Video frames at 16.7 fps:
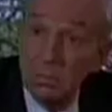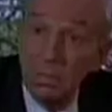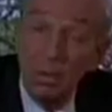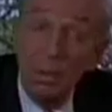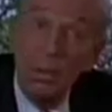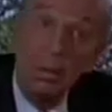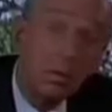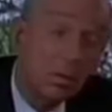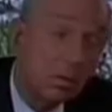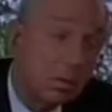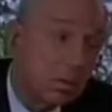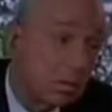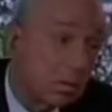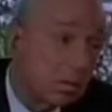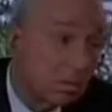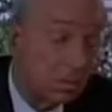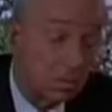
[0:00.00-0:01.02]

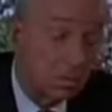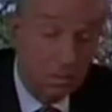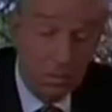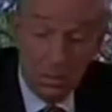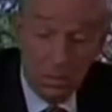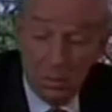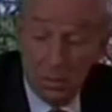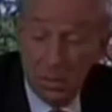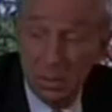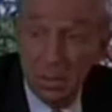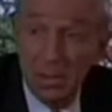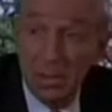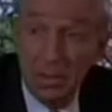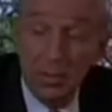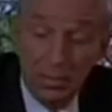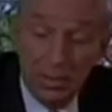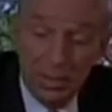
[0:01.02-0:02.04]
Oh, hmm, I
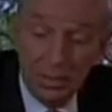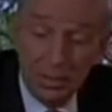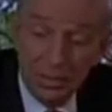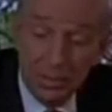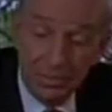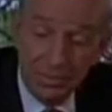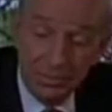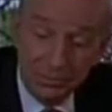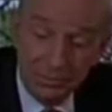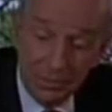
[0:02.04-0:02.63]
get the picture.